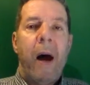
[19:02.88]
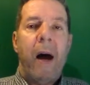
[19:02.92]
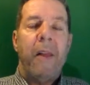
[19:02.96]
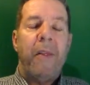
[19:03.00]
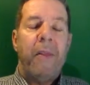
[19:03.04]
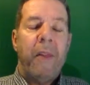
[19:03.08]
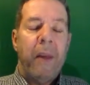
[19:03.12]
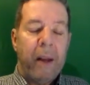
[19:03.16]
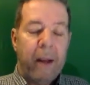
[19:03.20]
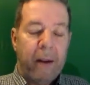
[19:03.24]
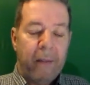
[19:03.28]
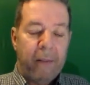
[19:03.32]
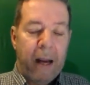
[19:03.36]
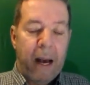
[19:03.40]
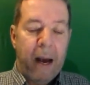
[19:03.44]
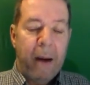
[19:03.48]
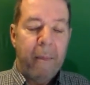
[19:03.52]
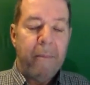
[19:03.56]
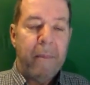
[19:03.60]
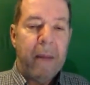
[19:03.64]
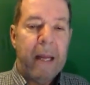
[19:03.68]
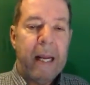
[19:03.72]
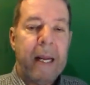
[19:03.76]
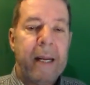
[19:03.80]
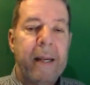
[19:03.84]
I think of how
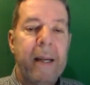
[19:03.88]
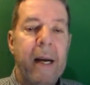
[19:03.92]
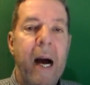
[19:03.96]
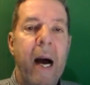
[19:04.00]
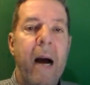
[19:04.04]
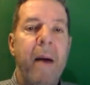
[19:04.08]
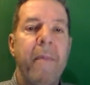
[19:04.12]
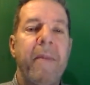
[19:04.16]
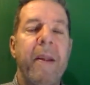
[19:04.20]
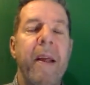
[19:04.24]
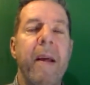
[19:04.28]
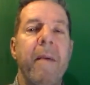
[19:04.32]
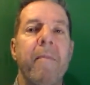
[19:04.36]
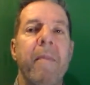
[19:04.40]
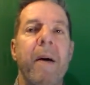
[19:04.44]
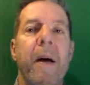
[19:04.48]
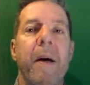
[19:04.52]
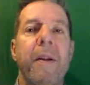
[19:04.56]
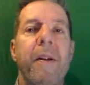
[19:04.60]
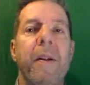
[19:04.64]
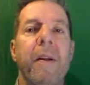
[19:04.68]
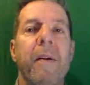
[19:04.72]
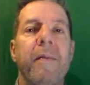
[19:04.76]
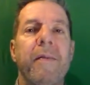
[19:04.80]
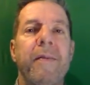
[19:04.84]
many times he
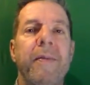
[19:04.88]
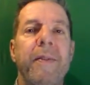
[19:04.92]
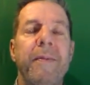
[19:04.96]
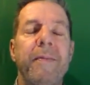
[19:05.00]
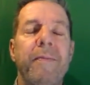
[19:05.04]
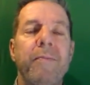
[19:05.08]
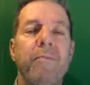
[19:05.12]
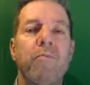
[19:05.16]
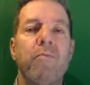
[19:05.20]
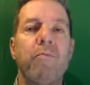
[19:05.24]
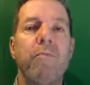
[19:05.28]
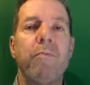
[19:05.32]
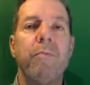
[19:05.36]
must have